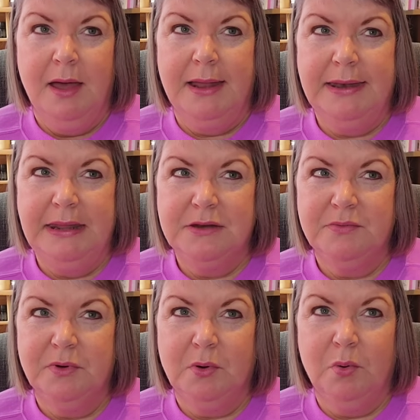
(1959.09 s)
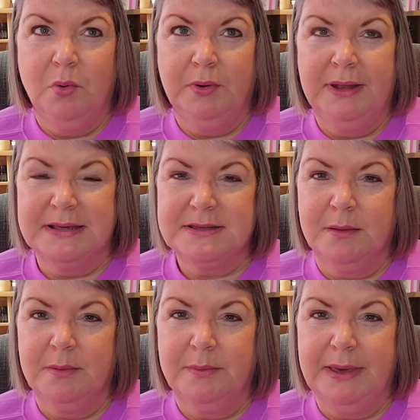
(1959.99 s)
I need to record next
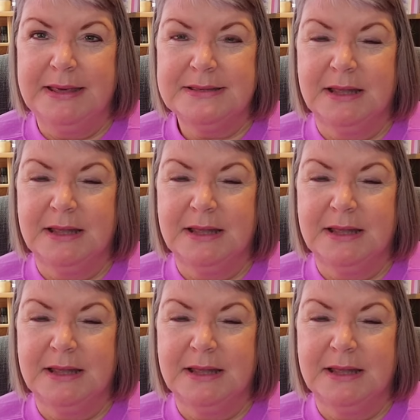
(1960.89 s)
couple of weeks.